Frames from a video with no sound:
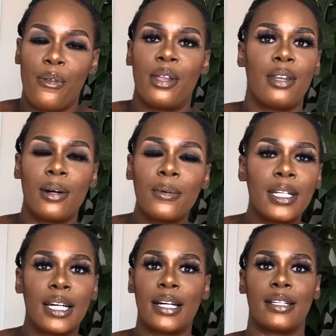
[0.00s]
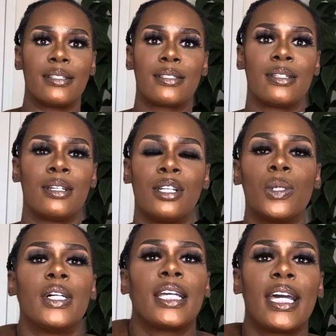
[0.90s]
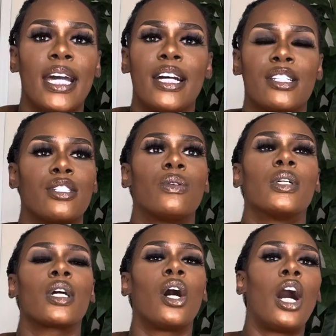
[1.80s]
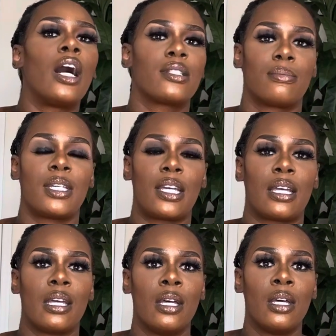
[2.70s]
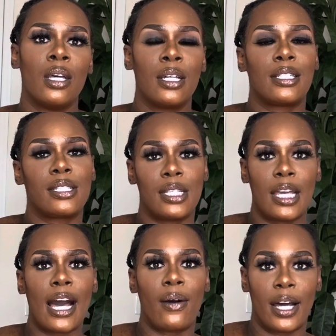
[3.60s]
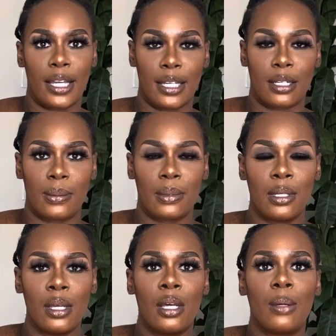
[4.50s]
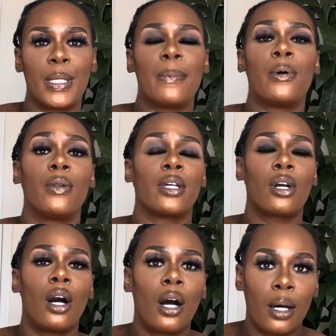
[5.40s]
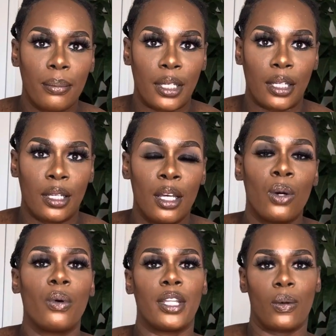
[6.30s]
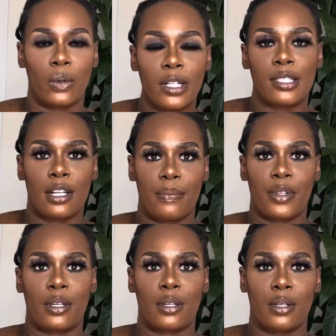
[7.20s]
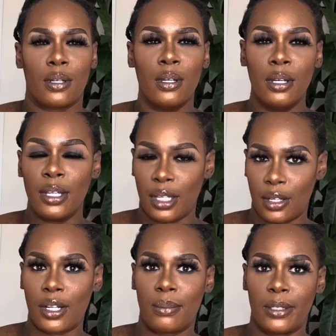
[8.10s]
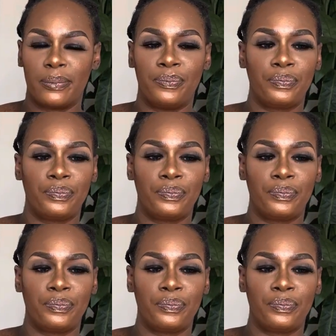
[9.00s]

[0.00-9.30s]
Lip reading: No one does. No one cares. No one calls me to see how I am. People only call me when they want something. You know what I mean?